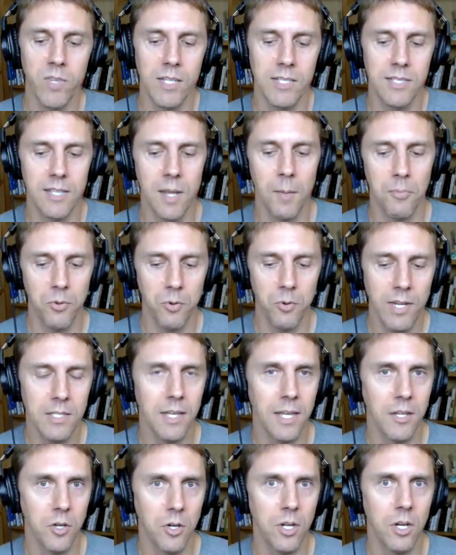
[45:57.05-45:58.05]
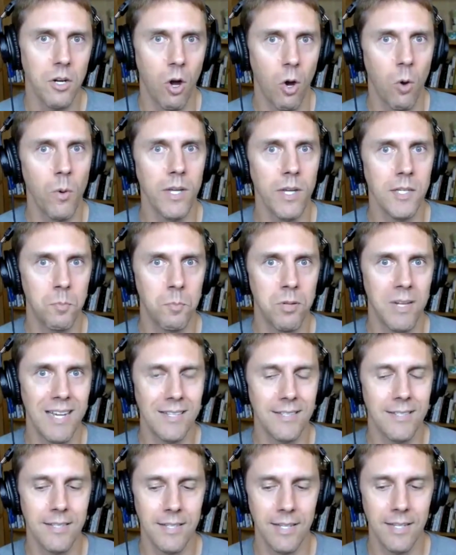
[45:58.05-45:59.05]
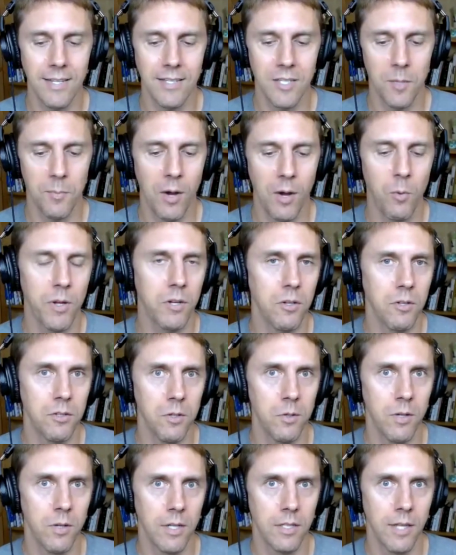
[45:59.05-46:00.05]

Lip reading: Step three is like, you're going to always plant seeds about what you're doing.